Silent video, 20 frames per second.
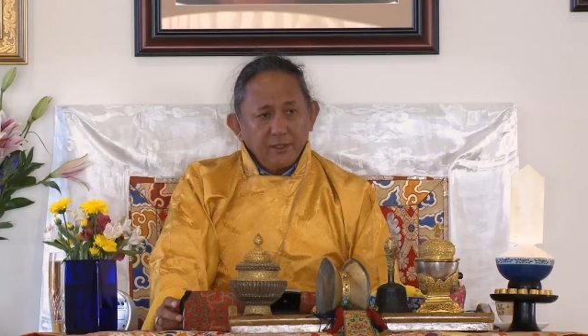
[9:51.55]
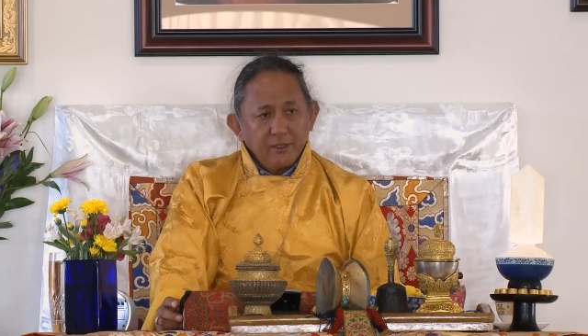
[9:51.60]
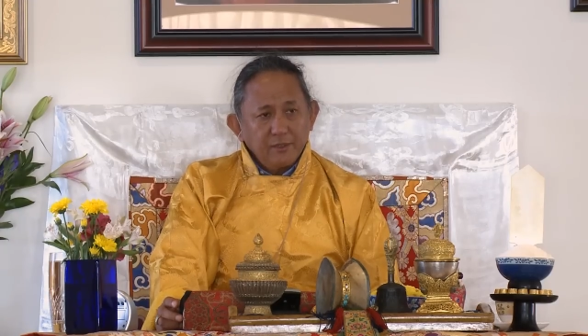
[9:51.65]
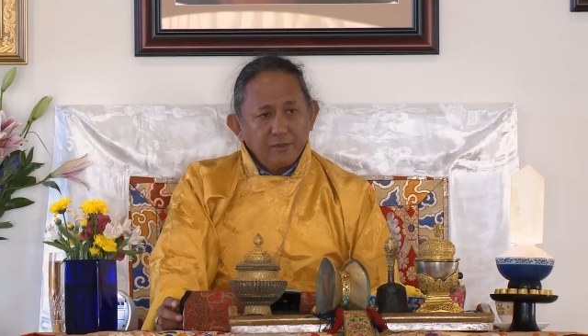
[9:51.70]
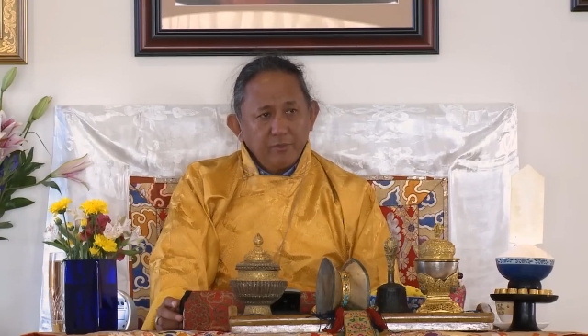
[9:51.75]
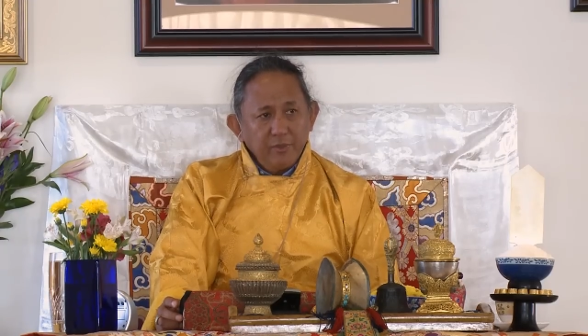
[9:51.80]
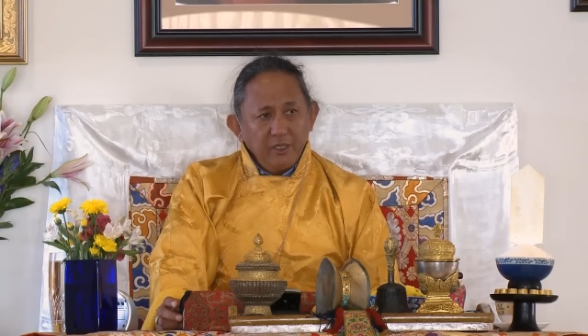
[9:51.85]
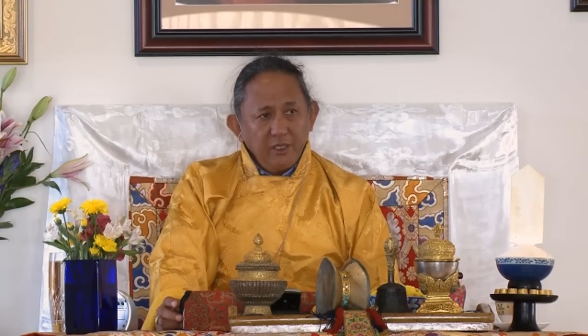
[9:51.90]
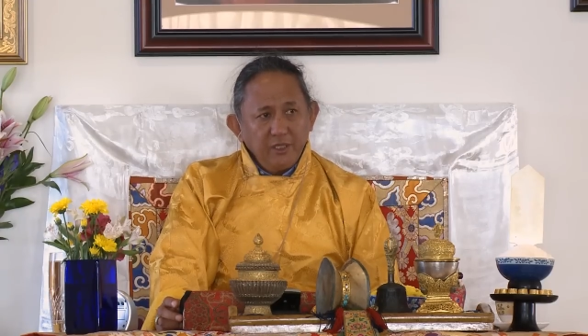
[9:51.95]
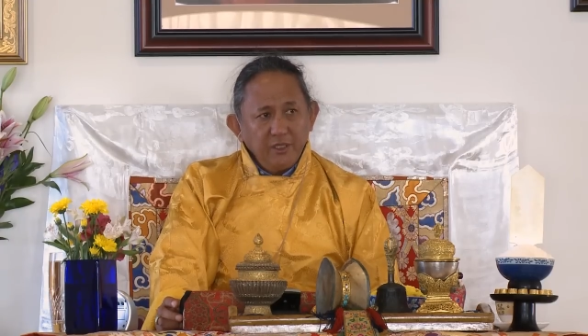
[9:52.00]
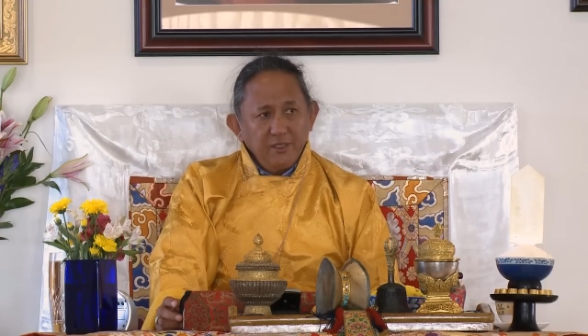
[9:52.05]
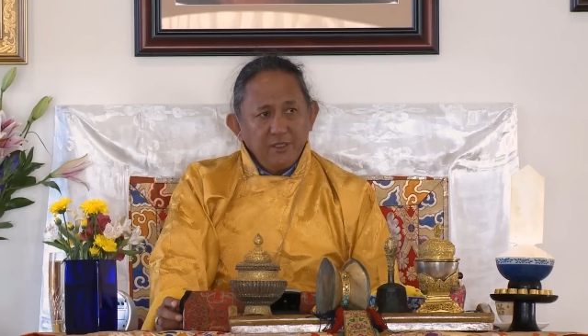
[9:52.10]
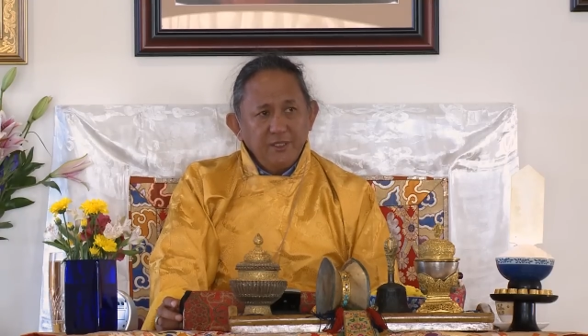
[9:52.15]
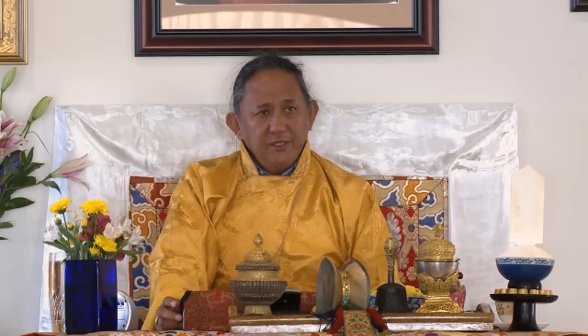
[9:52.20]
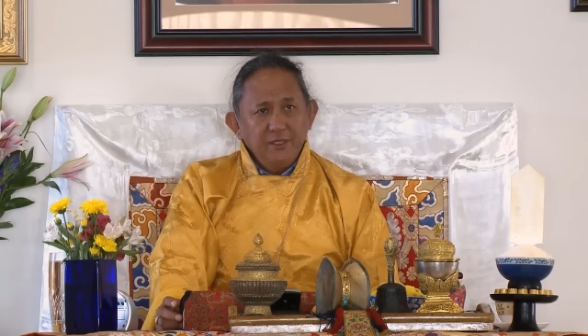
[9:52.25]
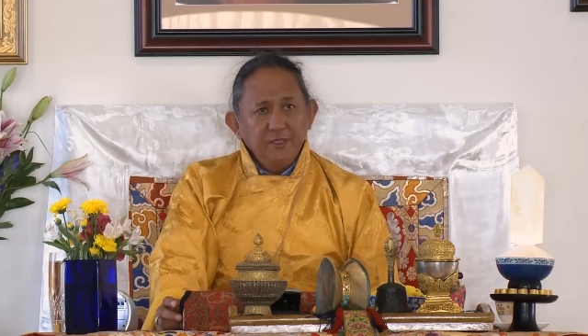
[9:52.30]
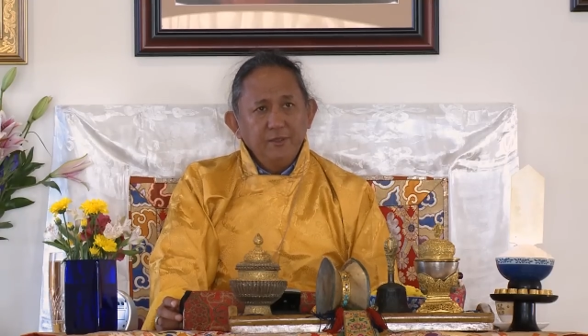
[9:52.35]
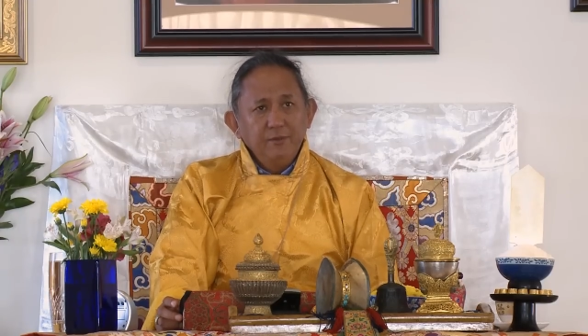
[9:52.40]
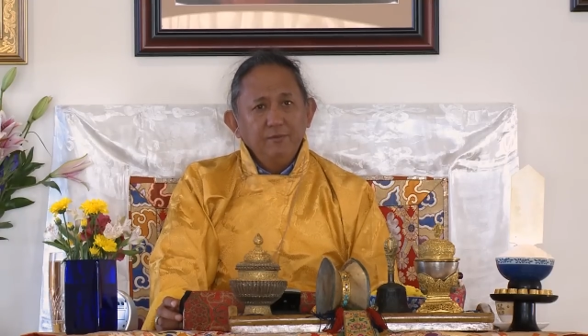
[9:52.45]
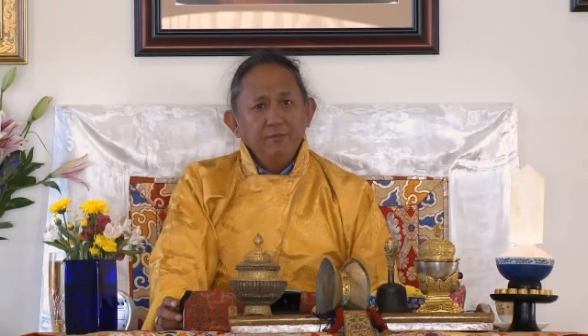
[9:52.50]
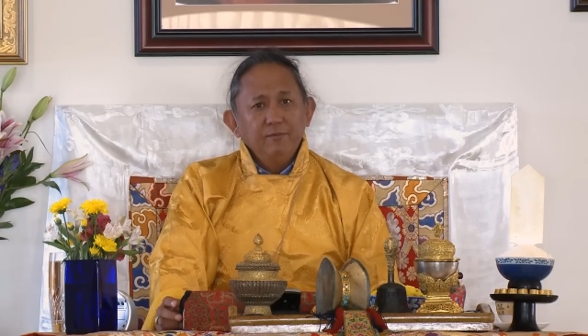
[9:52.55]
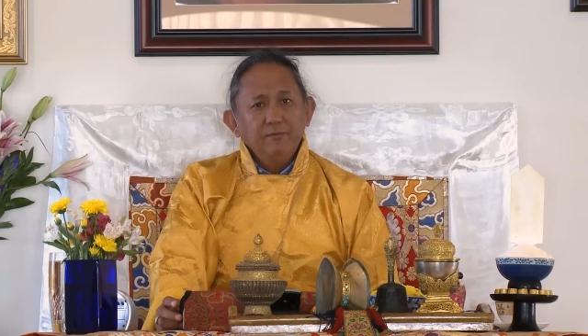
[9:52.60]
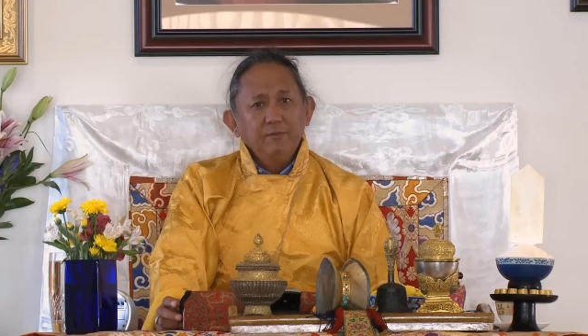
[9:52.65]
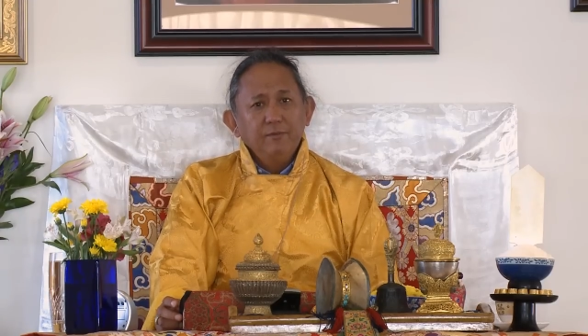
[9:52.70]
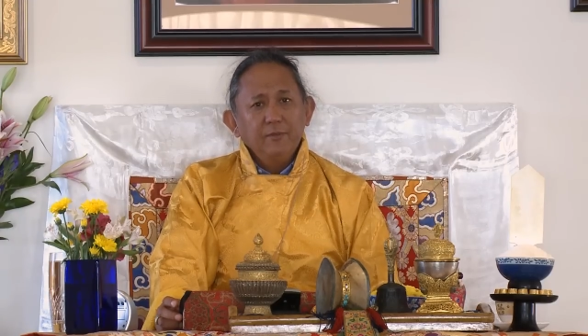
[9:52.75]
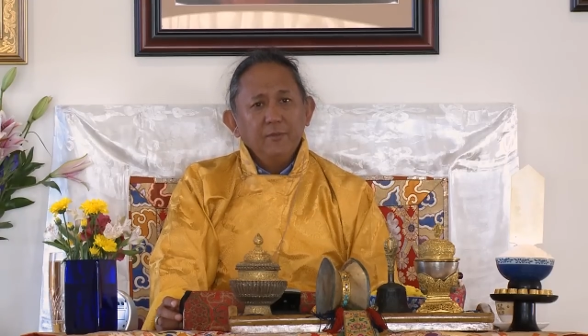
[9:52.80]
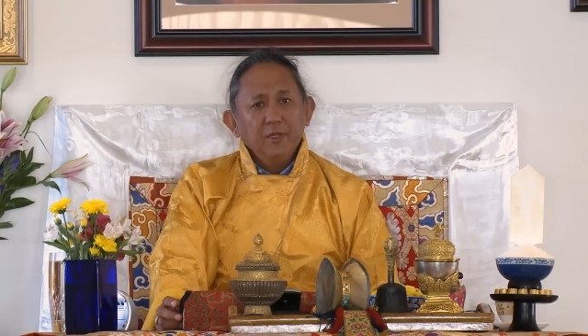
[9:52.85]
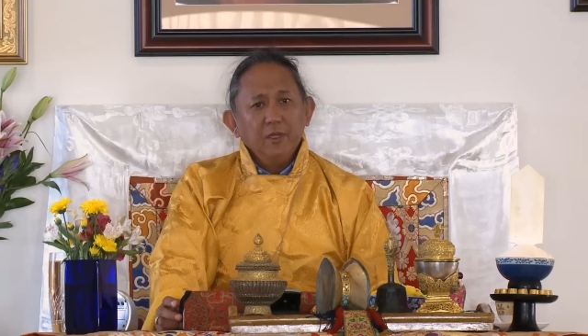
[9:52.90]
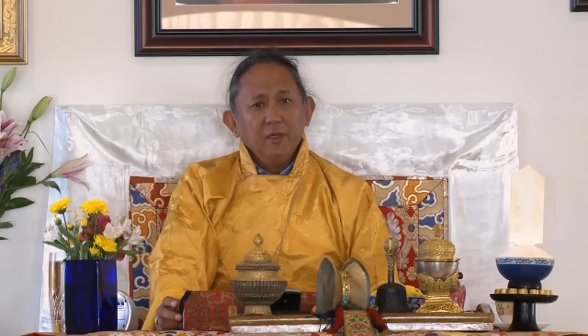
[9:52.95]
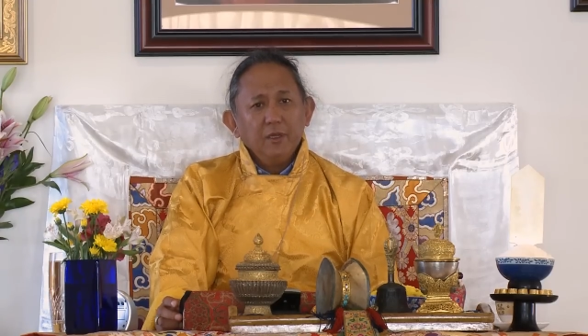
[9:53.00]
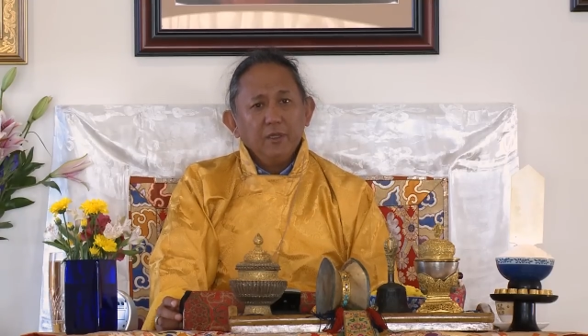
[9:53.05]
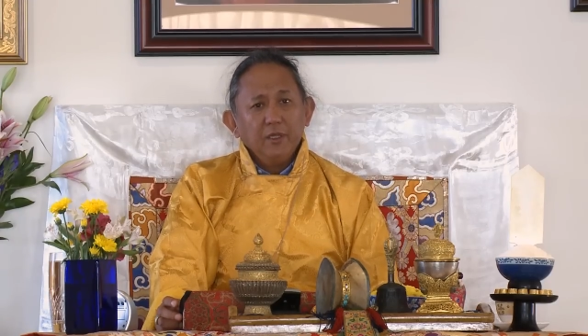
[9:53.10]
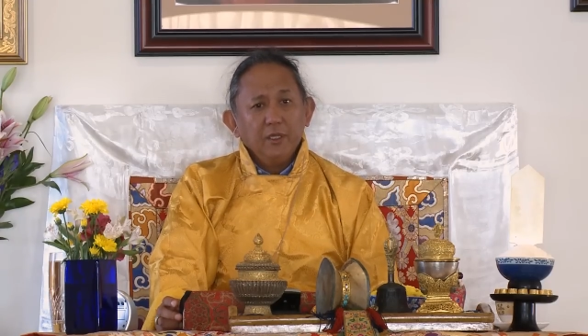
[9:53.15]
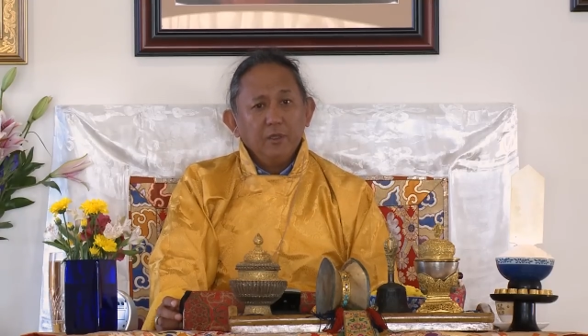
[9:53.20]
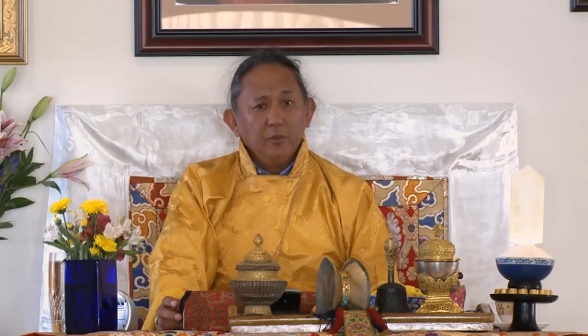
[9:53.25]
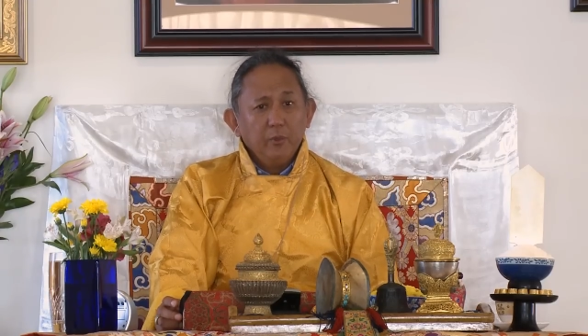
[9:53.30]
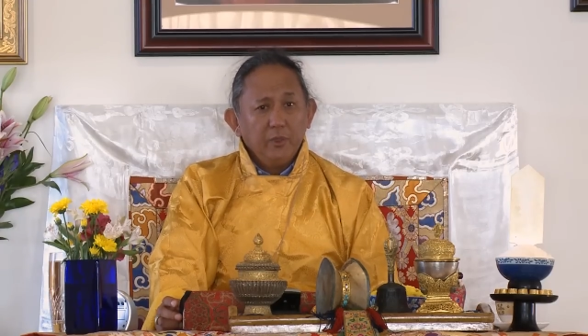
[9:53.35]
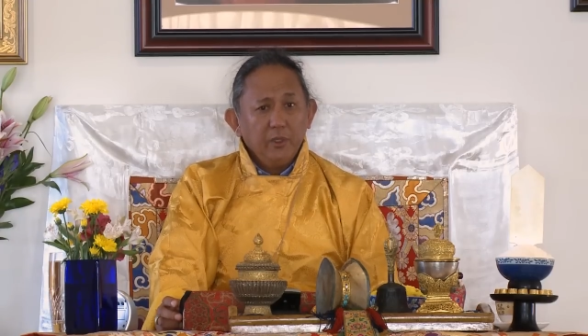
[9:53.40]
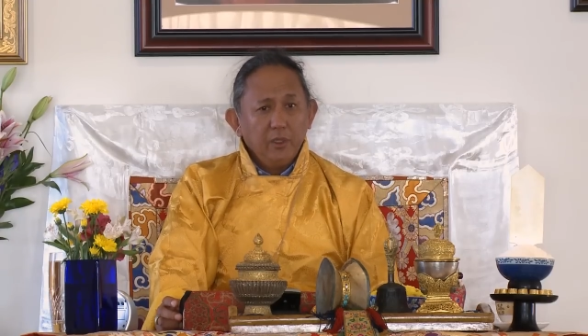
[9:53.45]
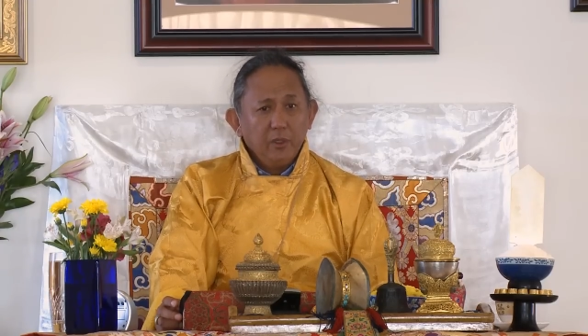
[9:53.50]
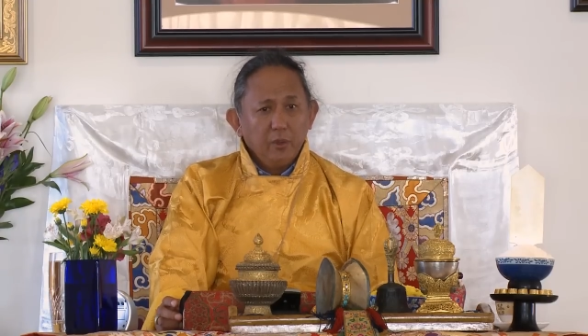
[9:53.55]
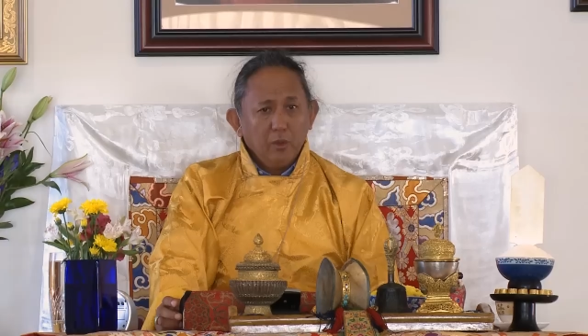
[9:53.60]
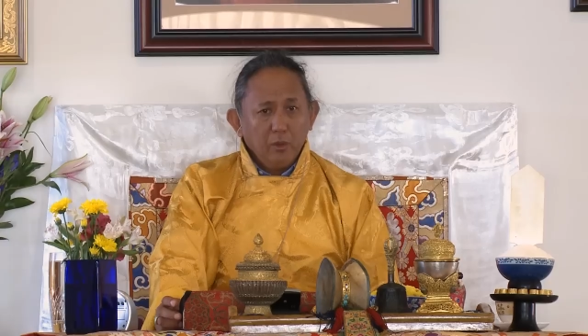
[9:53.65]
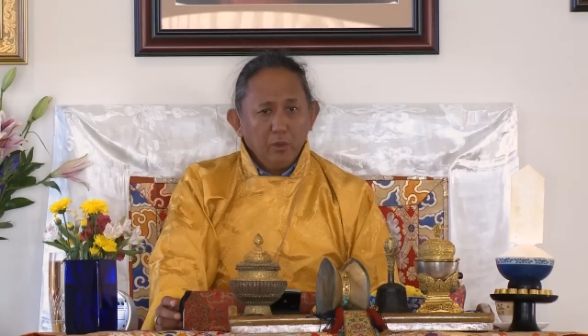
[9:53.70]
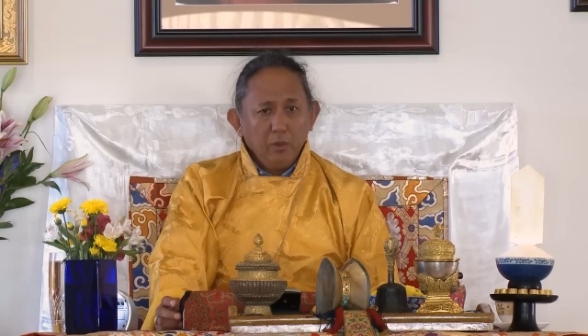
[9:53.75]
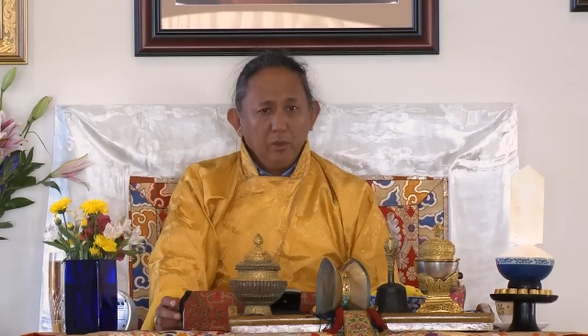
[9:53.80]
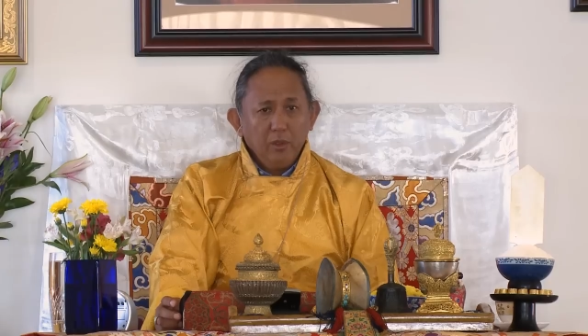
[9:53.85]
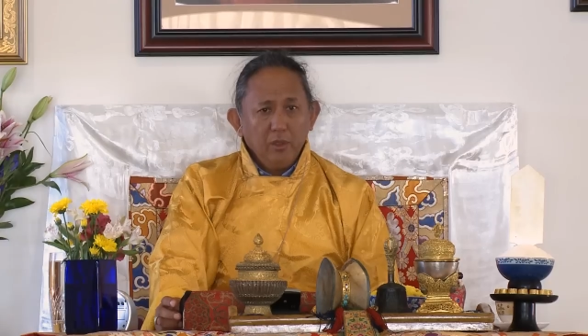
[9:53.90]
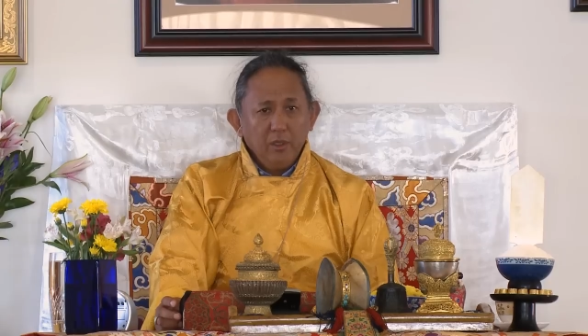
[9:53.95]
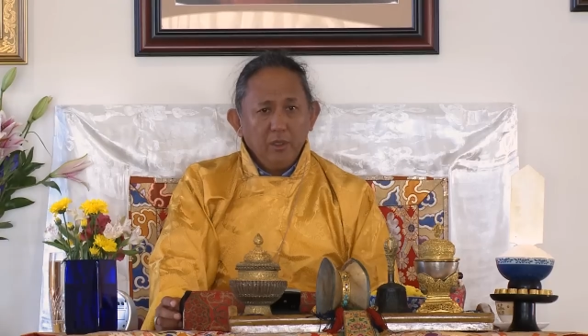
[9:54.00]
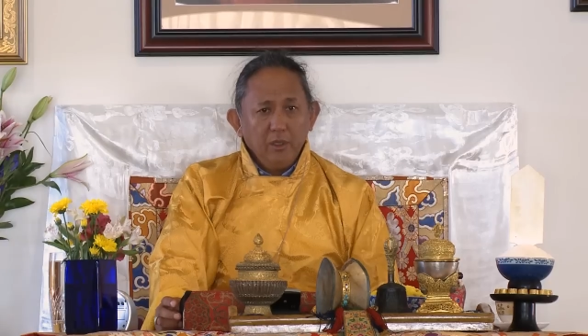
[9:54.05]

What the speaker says: speed that we all,